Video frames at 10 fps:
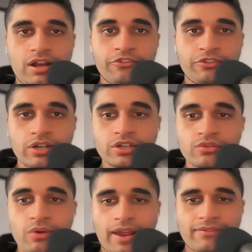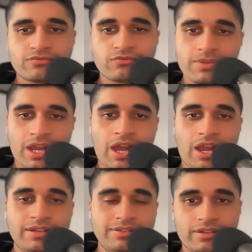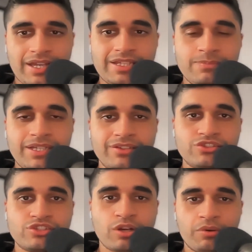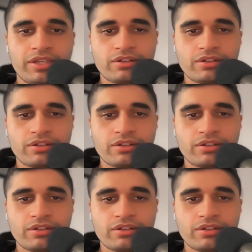a thug arrives from behind and he begins choking